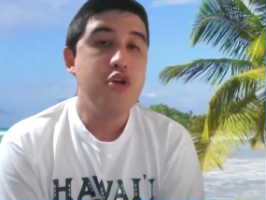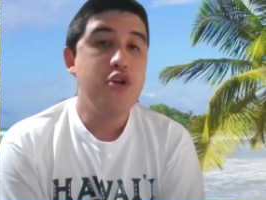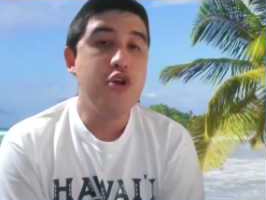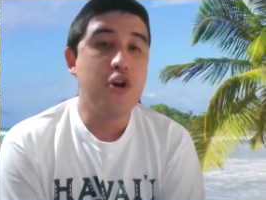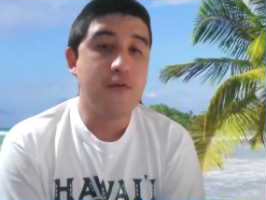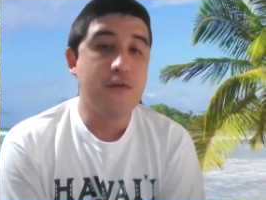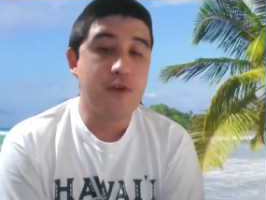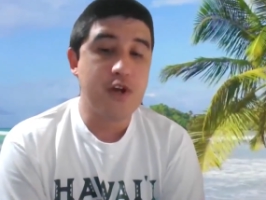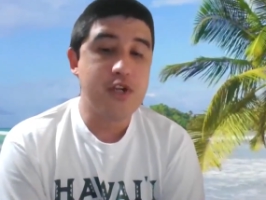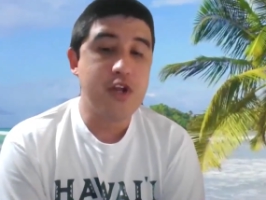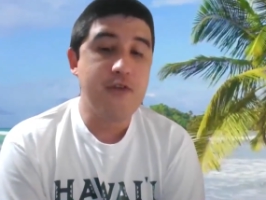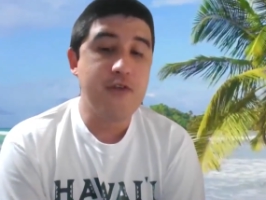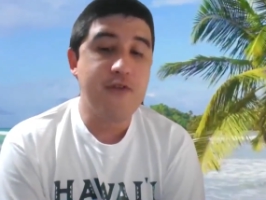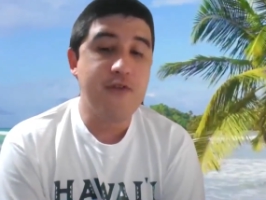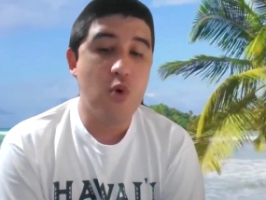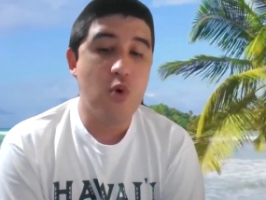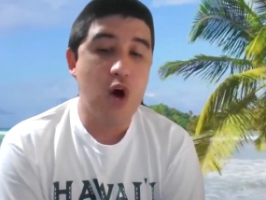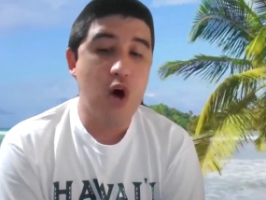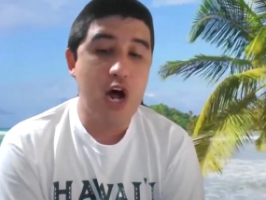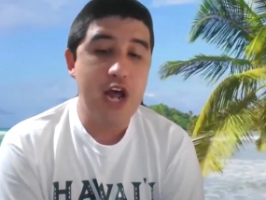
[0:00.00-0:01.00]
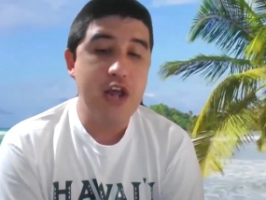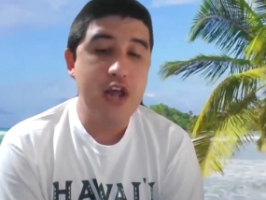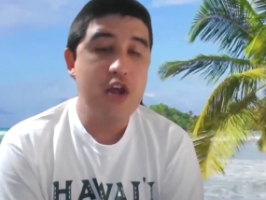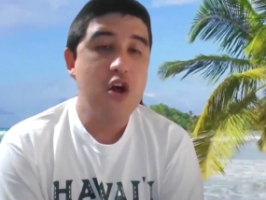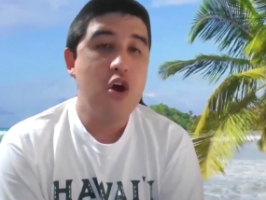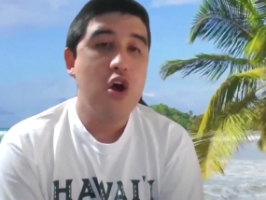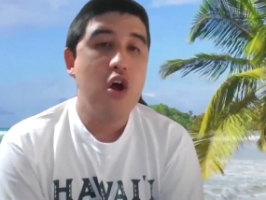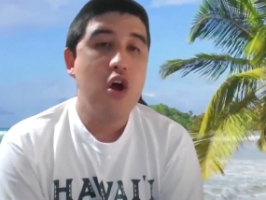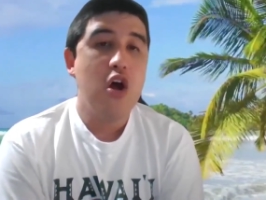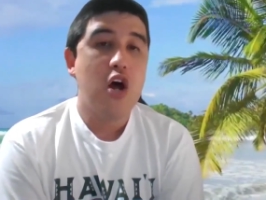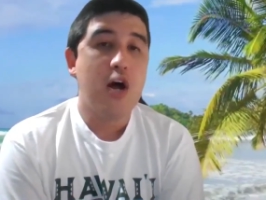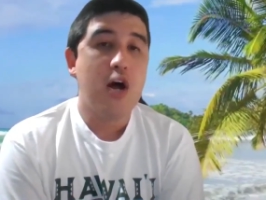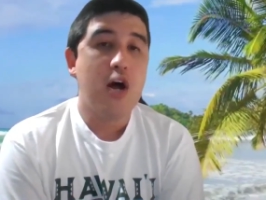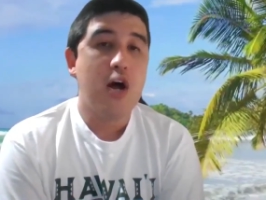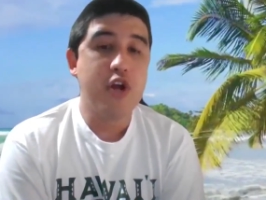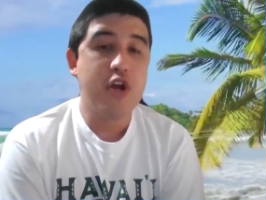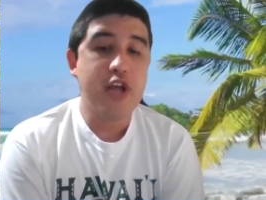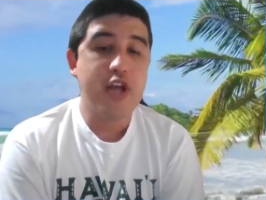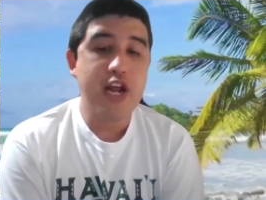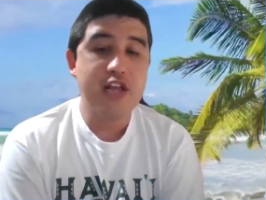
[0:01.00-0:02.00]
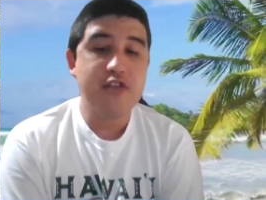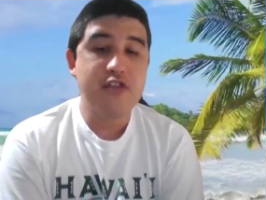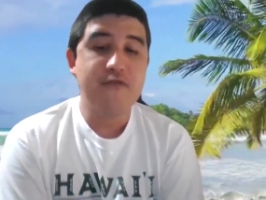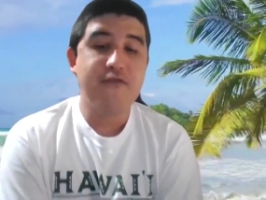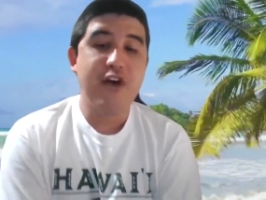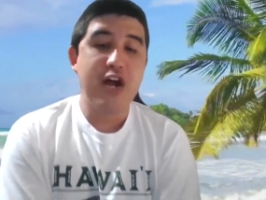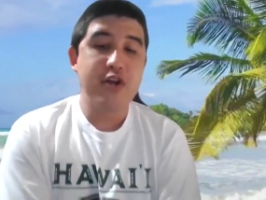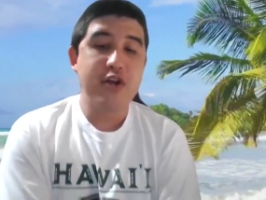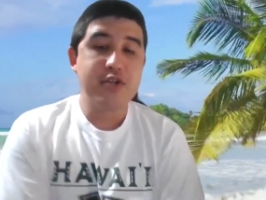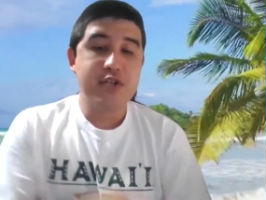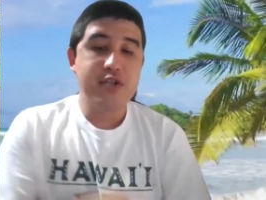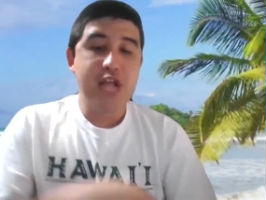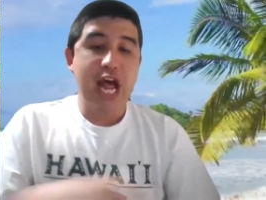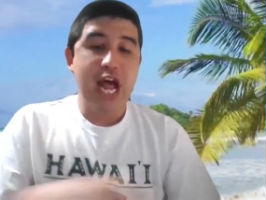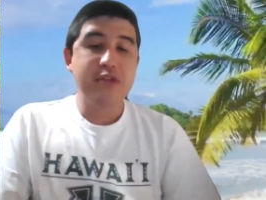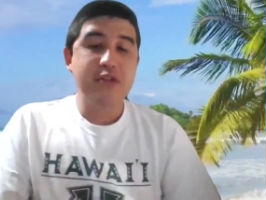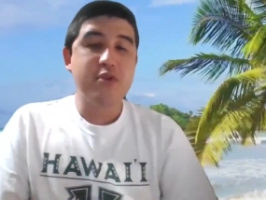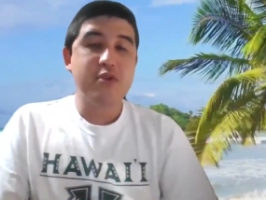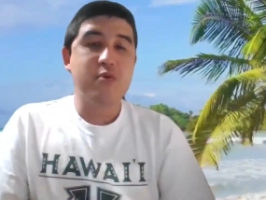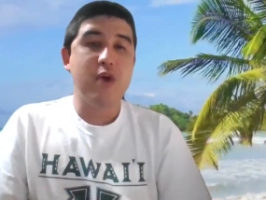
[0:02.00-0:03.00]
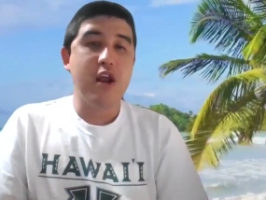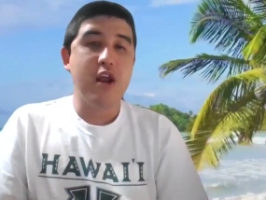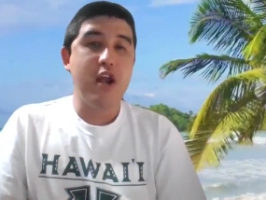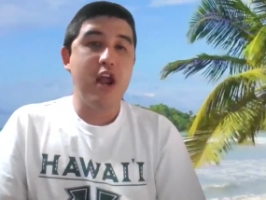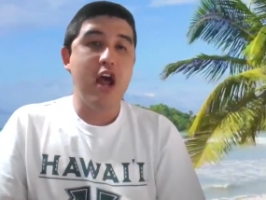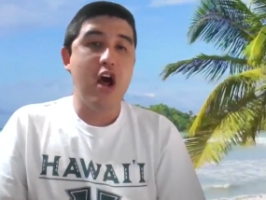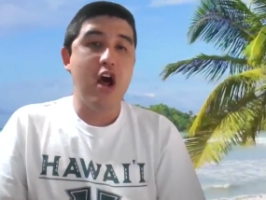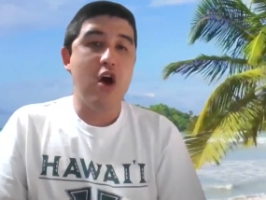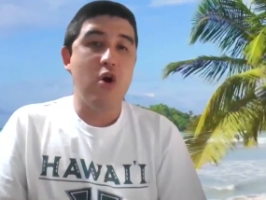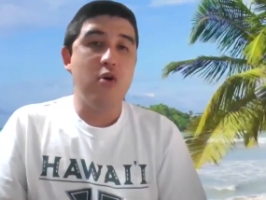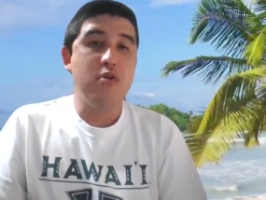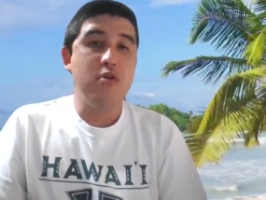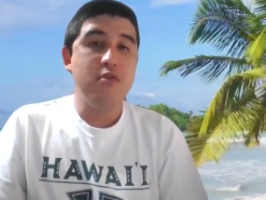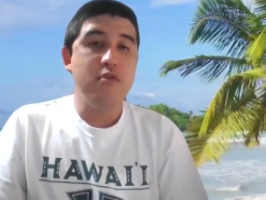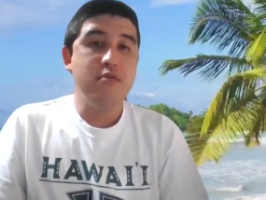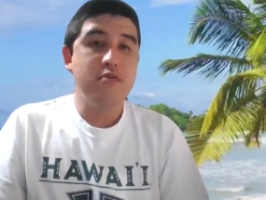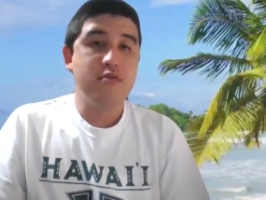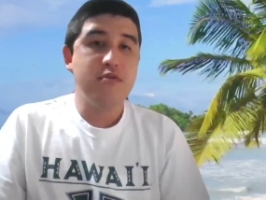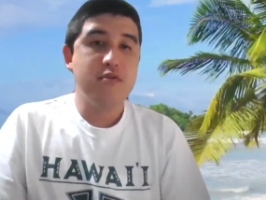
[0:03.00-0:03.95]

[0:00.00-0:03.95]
University of Hawaii, I'm looking at the final stats right now.